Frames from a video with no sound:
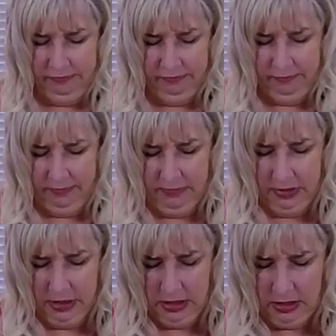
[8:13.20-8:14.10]
Tamala
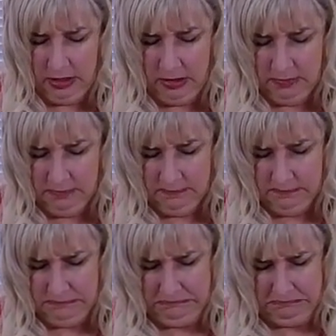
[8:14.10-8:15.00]
says 111 in
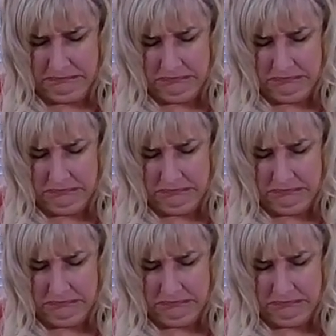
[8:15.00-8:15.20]
Portland.